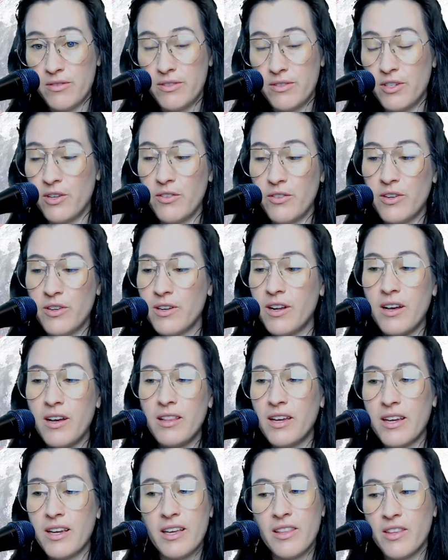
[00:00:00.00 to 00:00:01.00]
They're not
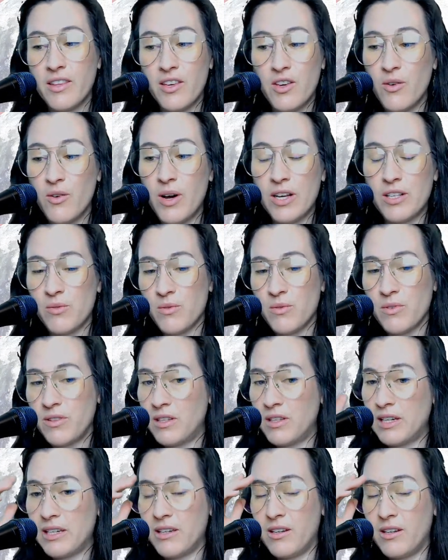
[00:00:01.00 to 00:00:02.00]
like in the US where
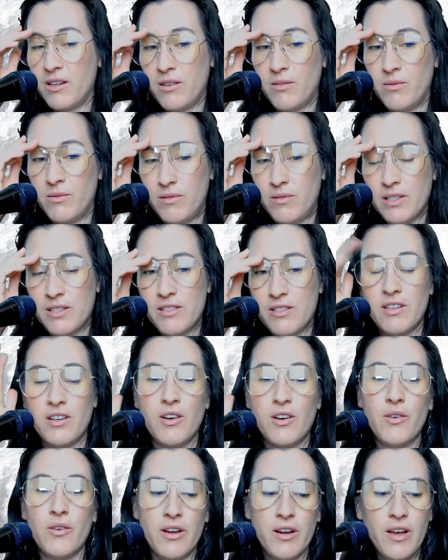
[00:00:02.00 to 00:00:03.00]
like, let's not
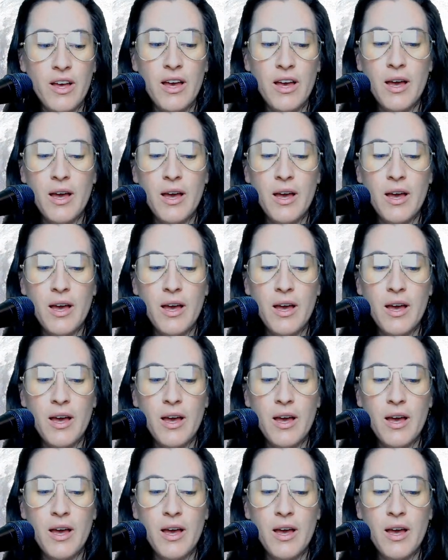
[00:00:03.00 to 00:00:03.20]
go there.